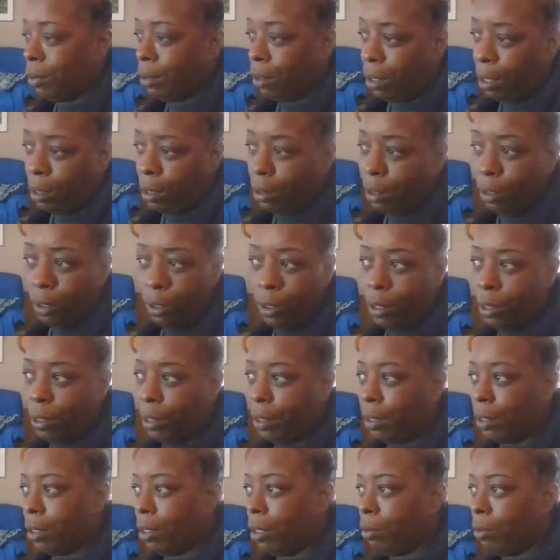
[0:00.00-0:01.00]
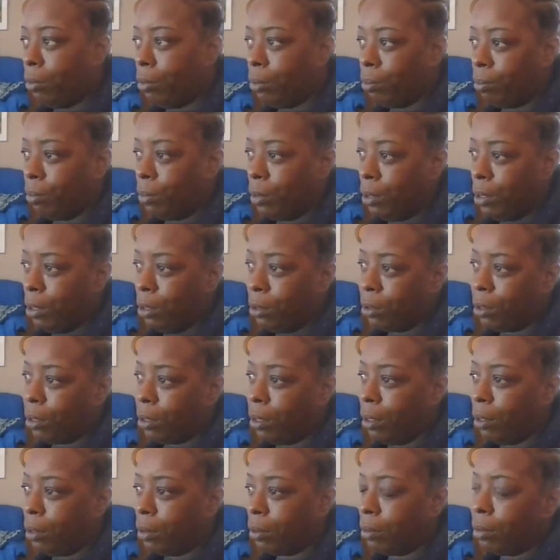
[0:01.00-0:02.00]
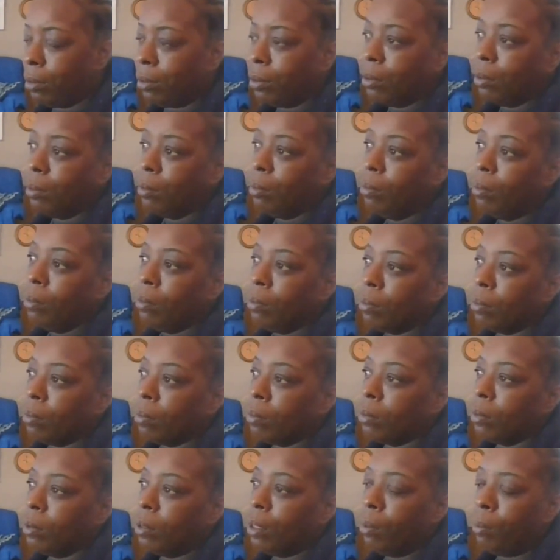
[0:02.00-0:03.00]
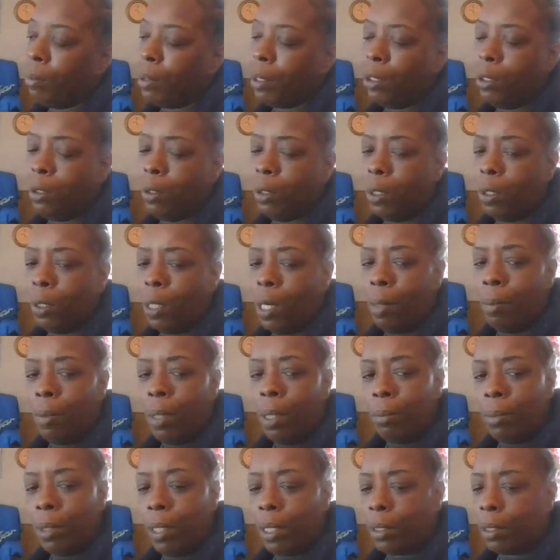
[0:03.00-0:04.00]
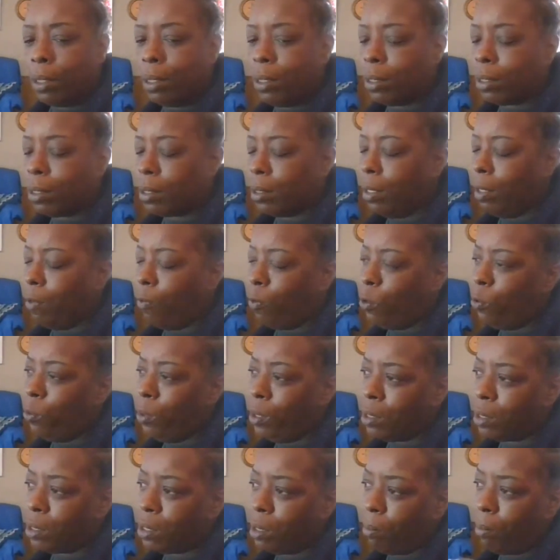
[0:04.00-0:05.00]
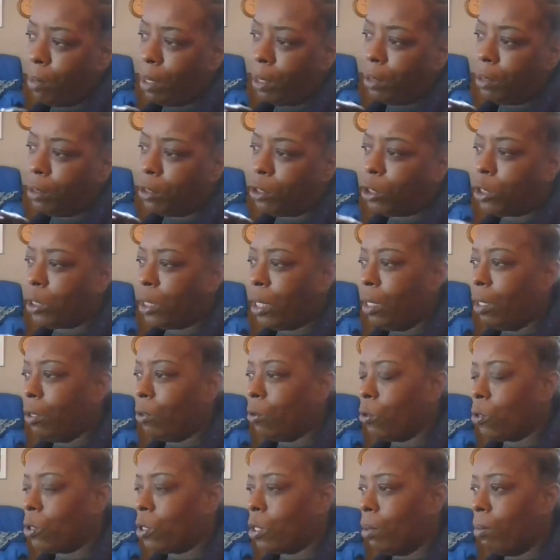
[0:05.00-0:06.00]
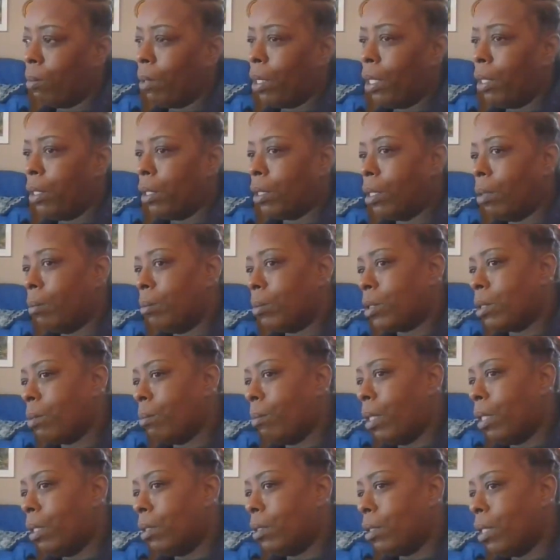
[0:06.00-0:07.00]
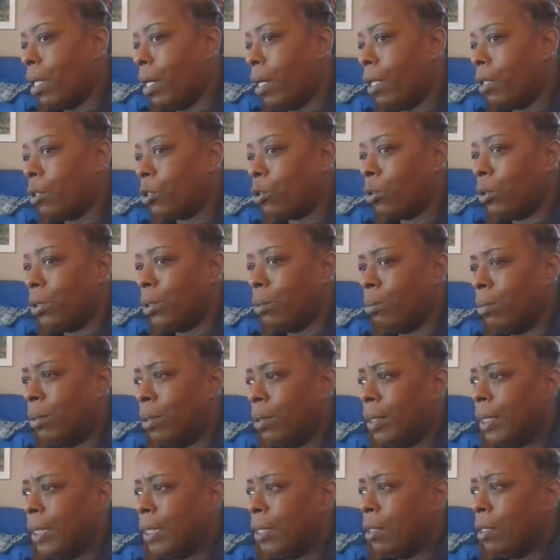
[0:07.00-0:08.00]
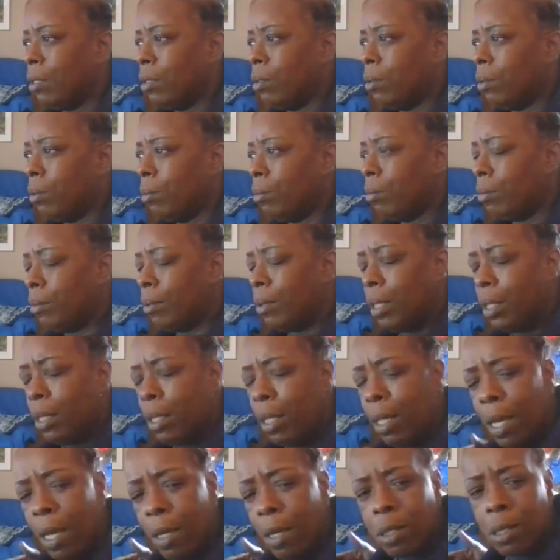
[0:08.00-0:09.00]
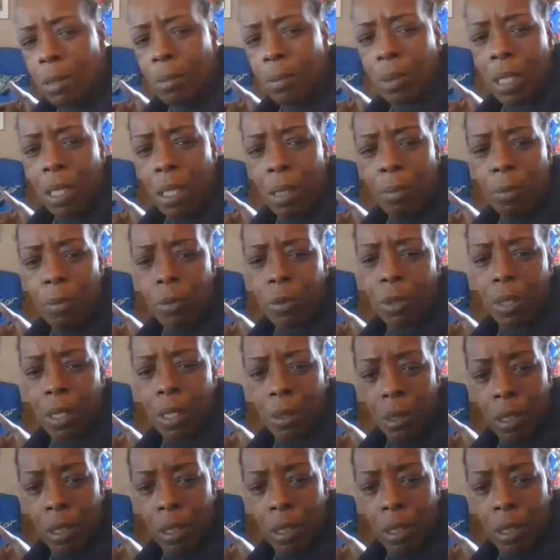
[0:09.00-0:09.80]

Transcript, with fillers: Then I literally let it go years later. No, but you know, I'm, I'm like this. If you in somebody's chat or somebody coming somebody's live stream, have some comment.